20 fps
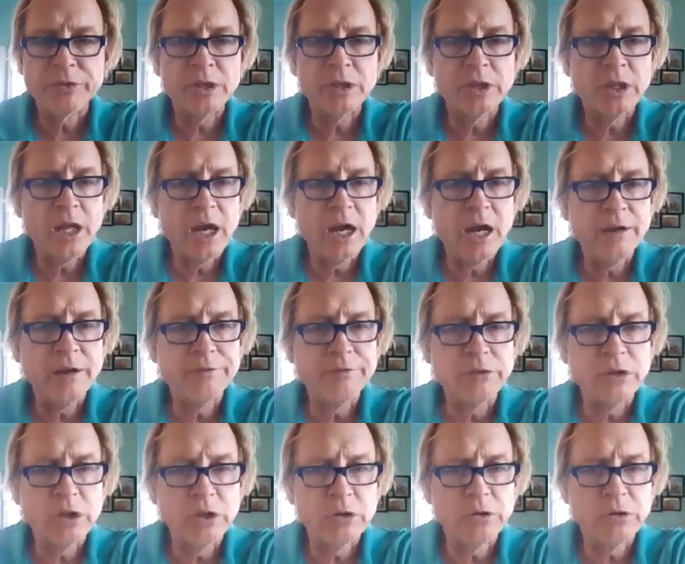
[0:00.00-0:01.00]
the live
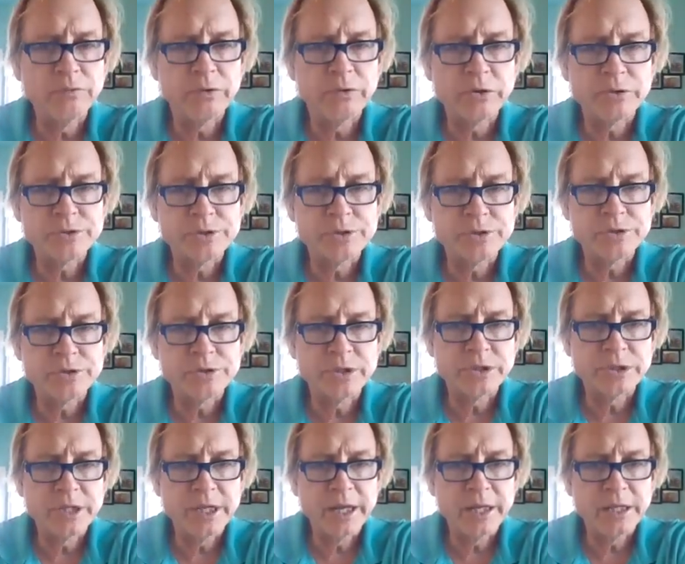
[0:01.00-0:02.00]
load versus the
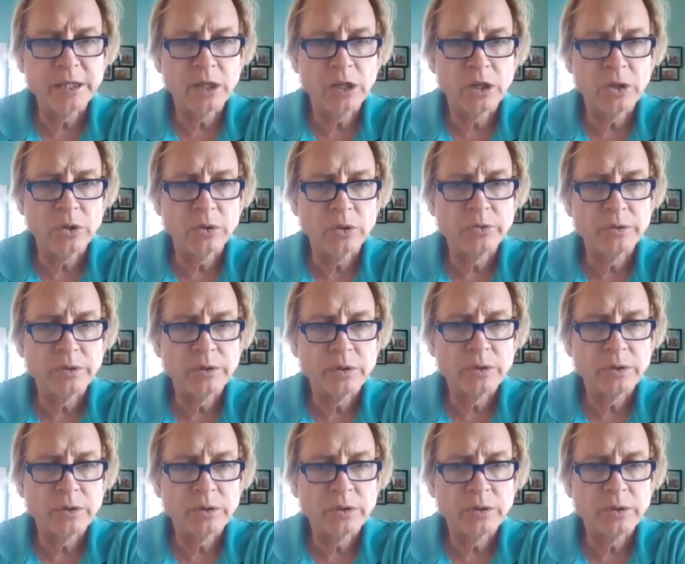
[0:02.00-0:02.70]
dead load